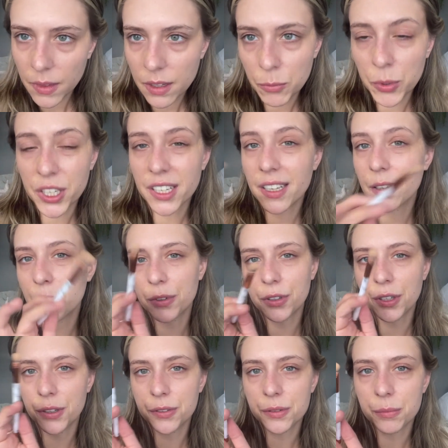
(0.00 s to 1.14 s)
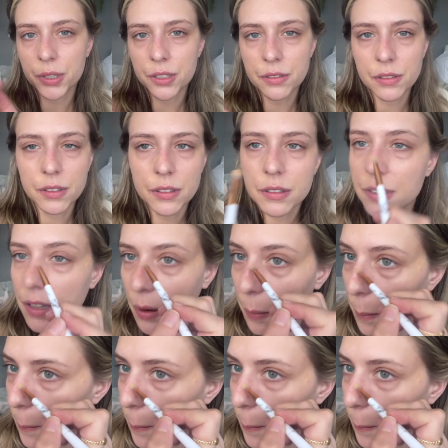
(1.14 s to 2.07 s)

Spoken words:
We're gonna get real close and personal, so.